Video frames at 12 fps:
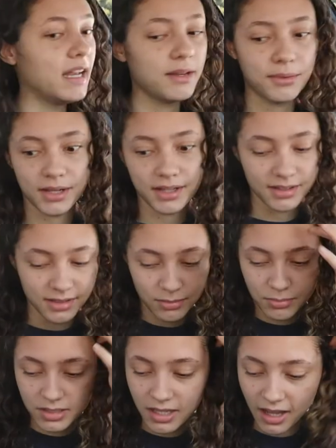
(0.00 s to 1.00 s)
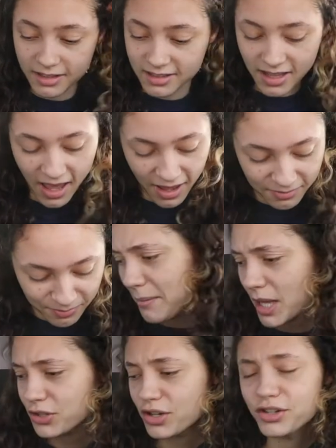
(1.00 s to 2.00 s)
Anyways, besides that,
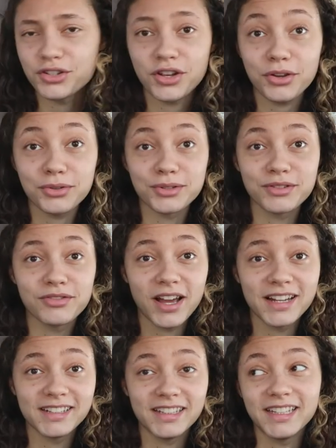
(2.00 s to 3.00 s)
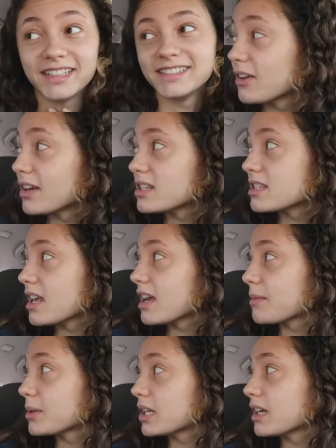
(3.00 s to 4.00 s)
I'm at Trader Joe's, finally. You know, I say
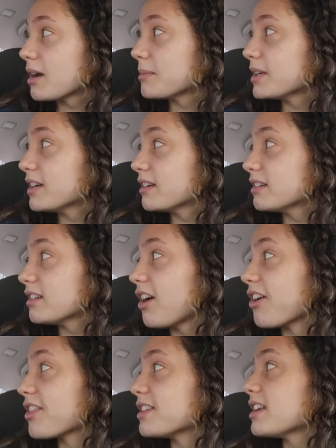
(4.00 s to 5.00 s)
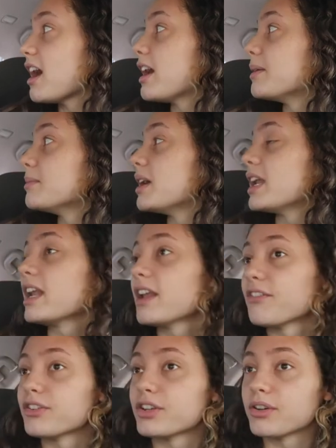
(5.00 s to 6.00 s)
I'm gonna come here all the time, and I
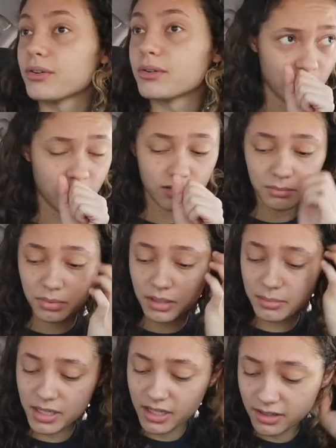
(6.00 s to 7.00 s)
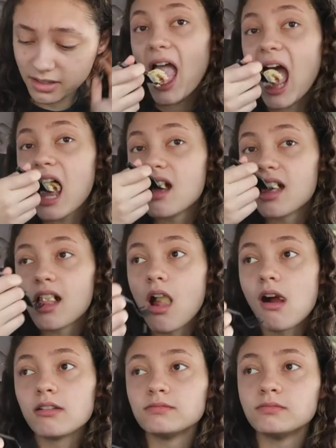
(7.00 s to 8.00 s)
never do. But I'm here.
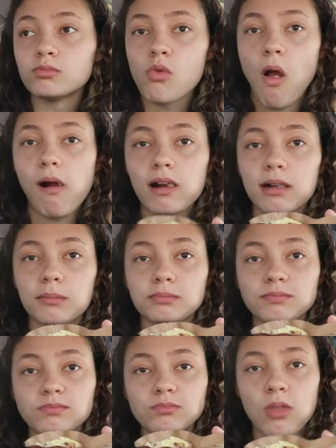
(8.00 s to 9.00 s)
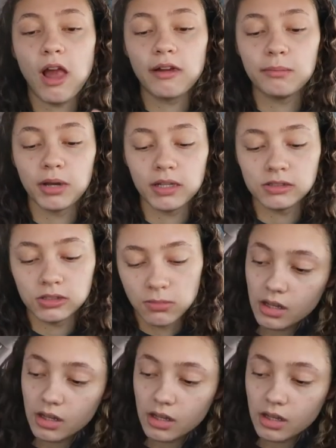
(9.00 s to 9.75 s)
I got egg bites.